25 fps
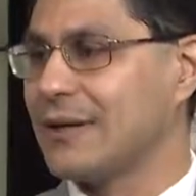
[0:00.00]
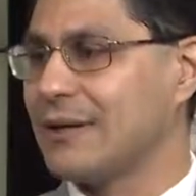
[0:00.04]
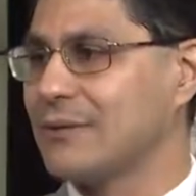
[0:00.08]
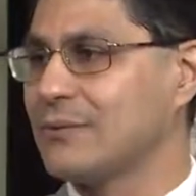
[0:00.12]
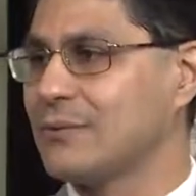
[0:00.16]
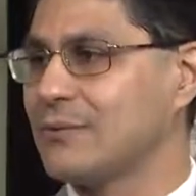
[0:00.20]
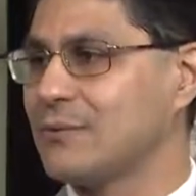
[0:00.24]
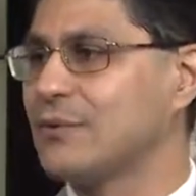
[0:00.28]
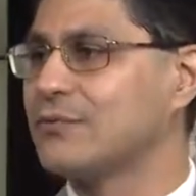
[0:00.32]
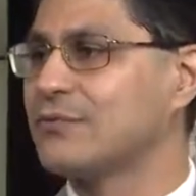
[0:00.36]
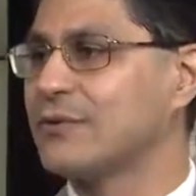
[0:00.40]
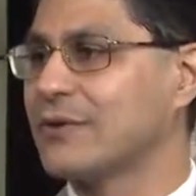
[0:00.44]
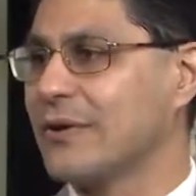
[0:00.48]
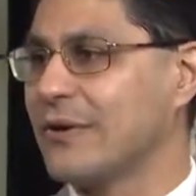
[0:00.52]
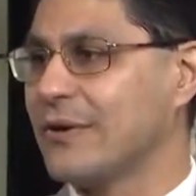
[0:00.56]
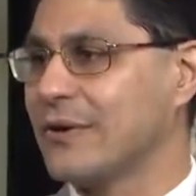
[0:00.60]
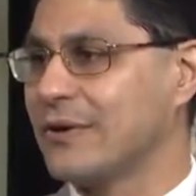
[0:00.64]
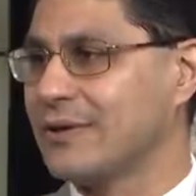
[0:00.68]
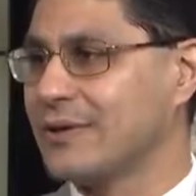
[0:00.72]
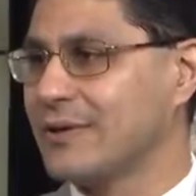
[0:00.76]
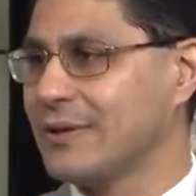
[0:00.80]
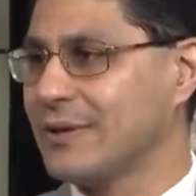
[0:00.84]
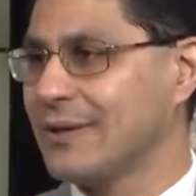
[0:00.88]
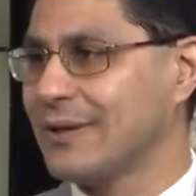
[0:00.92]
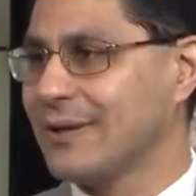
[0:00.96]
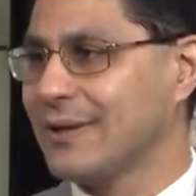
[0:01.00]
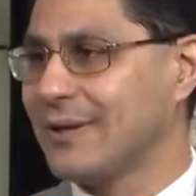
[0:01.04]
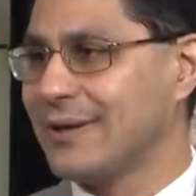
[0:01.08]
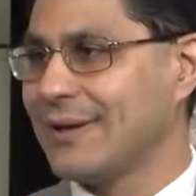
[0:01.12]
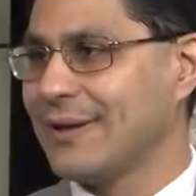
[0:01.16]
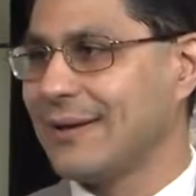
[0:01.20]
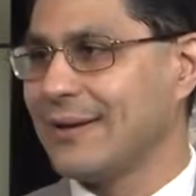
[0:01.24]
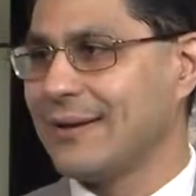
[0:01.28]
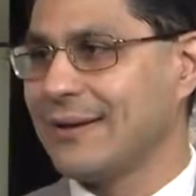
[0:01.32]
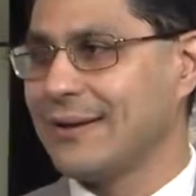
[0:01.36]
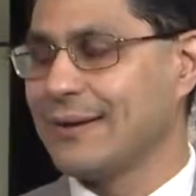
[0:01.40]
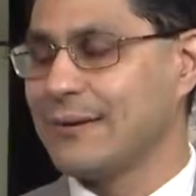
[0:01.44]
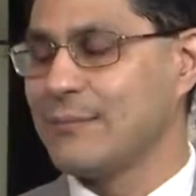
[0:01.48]
Wolford Hall.
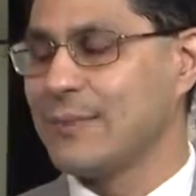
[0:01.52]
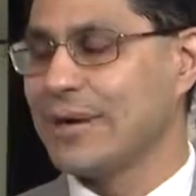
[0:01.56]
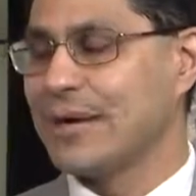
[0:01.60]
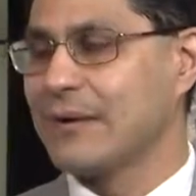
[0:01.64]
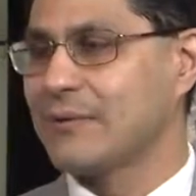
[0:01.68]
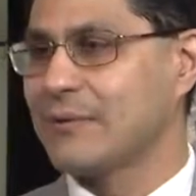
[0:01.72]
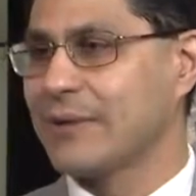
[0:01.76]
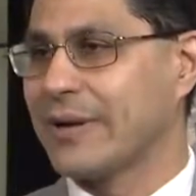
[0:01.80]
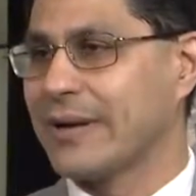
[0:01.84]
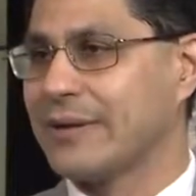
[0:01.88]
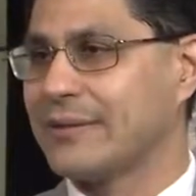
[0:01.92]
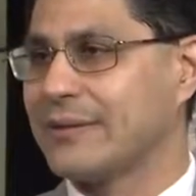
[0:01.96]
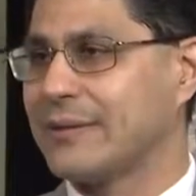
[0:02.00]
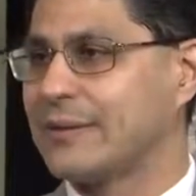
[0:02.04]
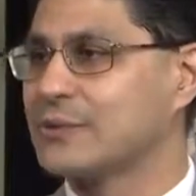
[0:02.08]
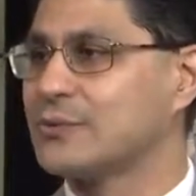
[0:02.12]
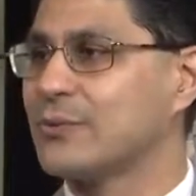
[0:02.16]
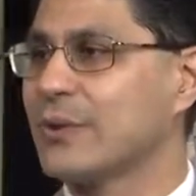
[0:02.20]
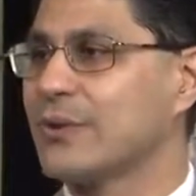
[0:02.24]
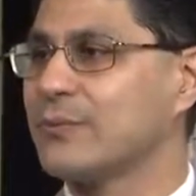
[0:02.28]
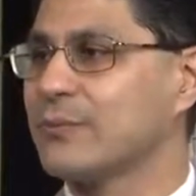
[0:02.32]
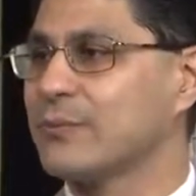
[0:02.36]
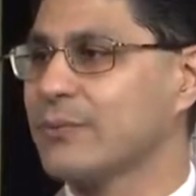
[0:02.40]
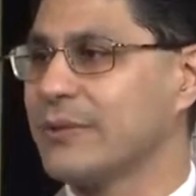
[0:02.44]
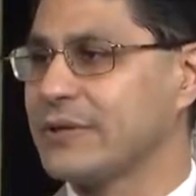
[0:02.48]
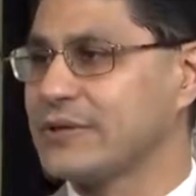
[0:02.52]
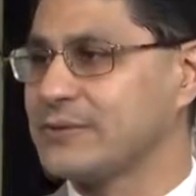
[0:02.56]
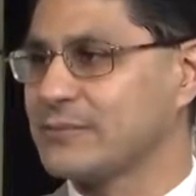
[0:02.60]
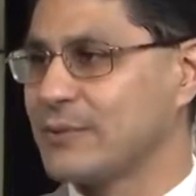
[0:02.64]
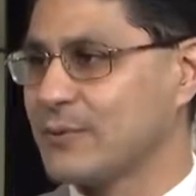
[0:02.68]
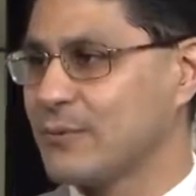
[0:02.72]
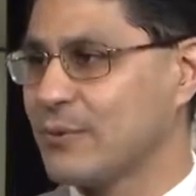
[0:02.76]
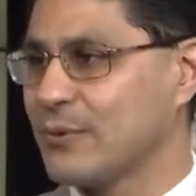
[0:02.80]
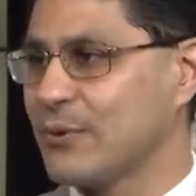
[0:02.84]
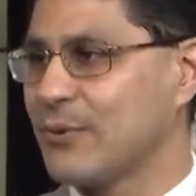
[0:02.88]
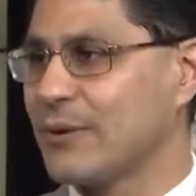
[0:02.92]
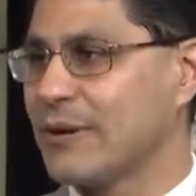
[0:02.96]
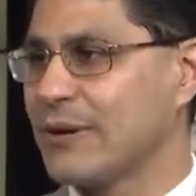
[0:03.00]
I ran the joint
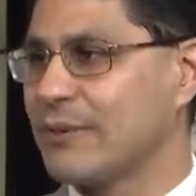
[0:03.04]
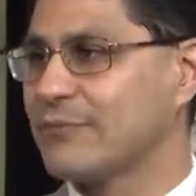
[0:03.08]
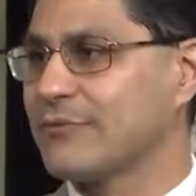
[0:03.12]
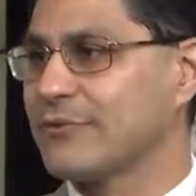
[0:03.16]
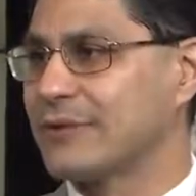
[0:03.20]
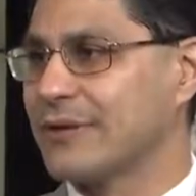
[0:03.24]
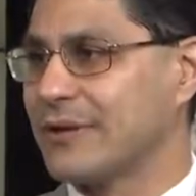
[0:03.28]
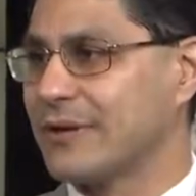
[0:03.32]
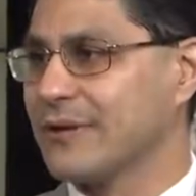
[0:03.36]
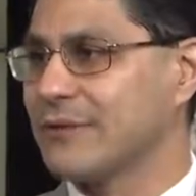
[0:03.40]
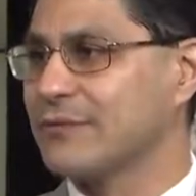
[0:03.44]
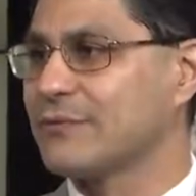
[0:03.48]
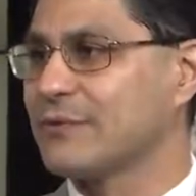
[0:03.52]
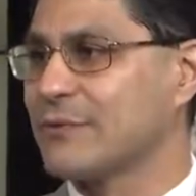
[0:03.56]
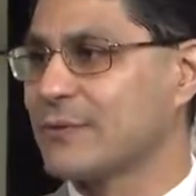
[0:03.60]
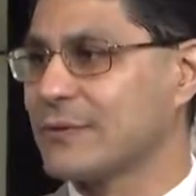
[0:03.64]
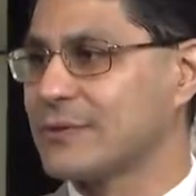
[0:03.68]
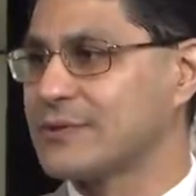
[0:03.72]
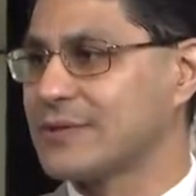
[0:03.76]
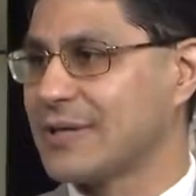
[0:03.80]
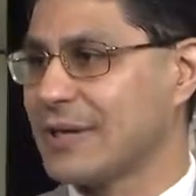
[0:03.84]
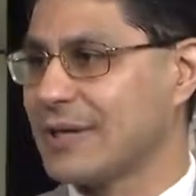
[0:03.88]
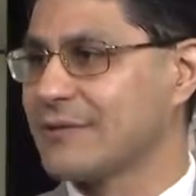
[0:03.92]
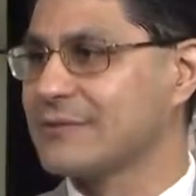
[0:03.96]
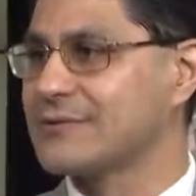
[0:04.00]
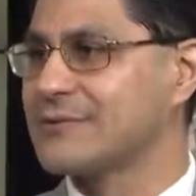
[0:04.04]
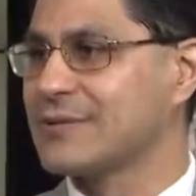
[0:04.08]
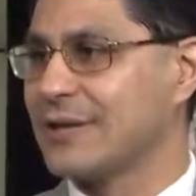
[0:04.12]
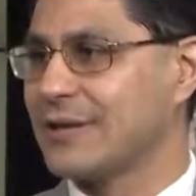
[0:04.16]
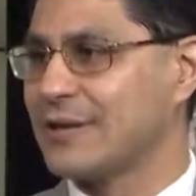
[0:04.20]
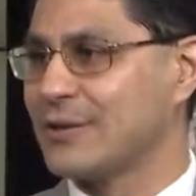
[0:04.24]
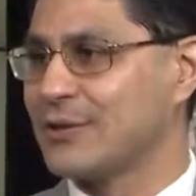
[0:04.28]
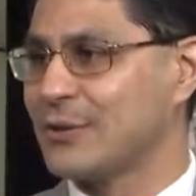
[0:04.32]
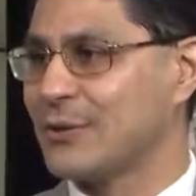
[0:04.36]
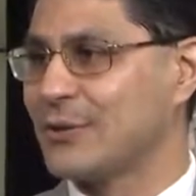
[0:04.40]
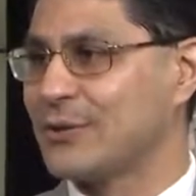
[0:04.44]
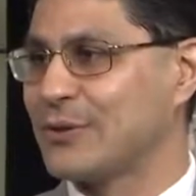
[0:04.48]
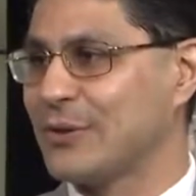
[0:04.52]
replacement program for the Air Force out of San
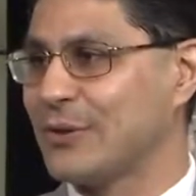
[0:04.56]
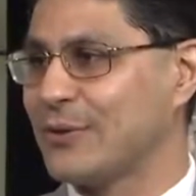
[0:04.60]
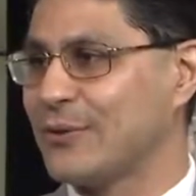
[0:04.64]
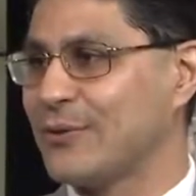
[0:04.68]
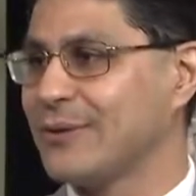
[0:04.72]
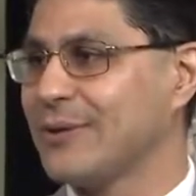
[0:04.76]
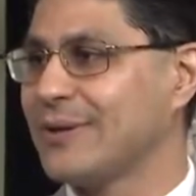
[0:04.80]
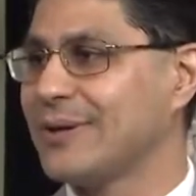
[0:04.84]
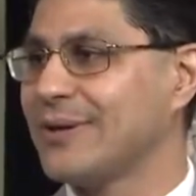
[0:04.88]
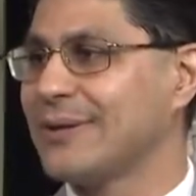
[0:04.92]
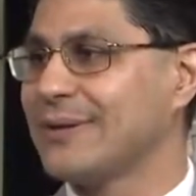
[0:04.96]
Antonio.